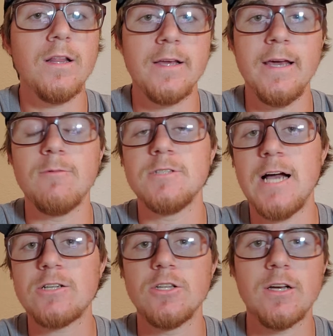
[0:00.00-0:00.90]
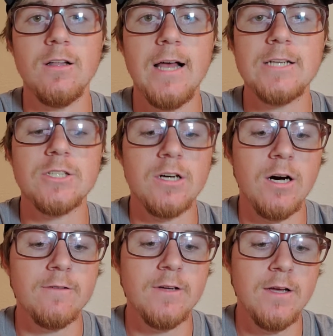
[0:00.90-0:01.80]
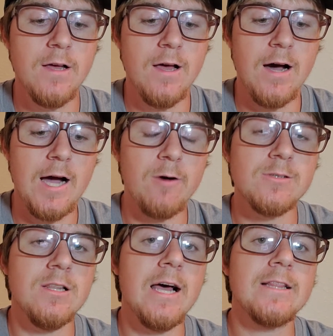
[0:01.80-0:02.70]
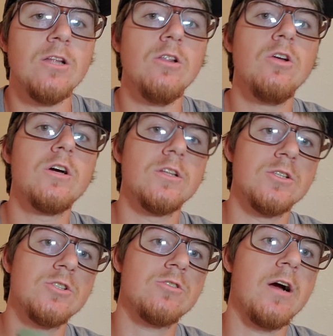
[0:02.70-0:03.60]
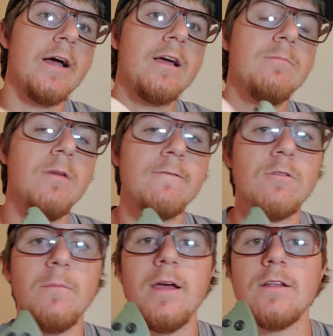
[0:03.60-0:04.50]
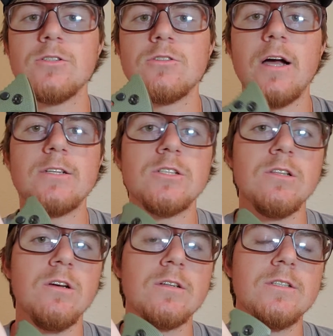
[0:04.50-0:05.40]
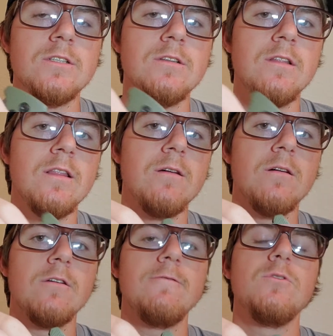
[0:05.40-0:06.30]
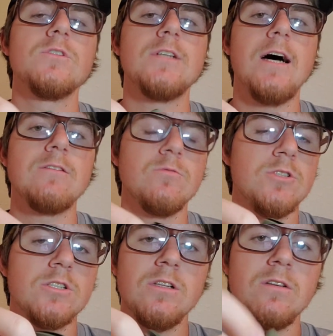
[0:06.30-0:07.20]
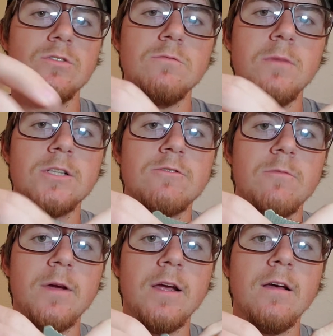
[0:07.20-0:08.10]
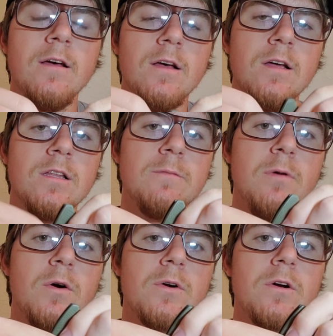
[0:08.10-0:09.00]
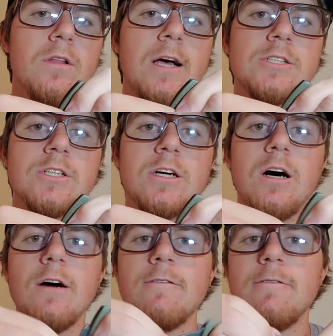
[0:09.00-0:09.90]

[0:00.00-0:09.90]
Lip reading: to get was actually the Kalashnikov. I always liked the look of the Strike, but for me, the Strike just looked, the full size was just a little too much for me. The Boker Kalashnikov